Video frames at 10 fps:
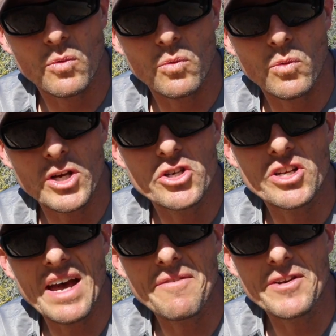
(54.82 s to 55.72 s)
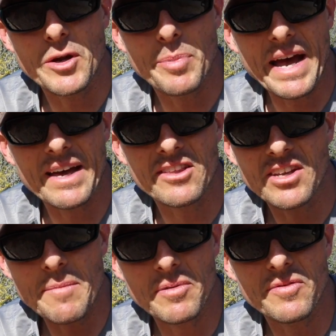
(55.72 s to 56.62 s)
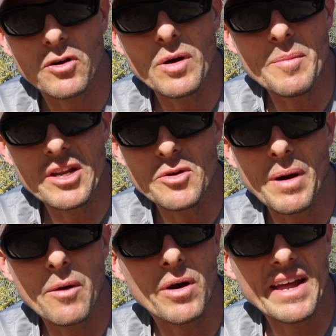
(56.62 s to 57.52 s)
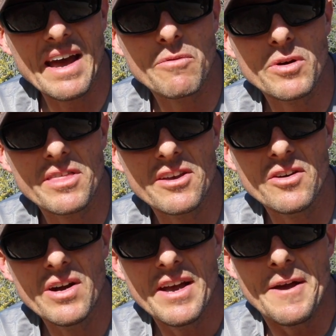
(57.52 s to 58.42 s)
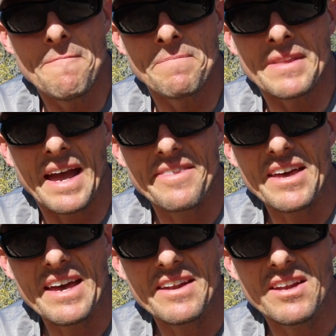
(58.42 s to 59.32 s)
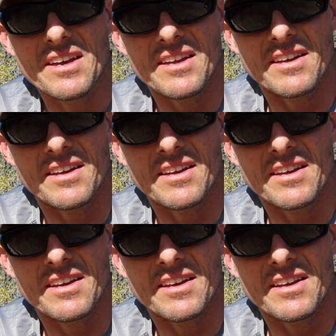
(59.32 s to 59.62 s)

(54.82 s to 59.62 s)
what you should have in your bag, the type of equipment you might want to have with you. And then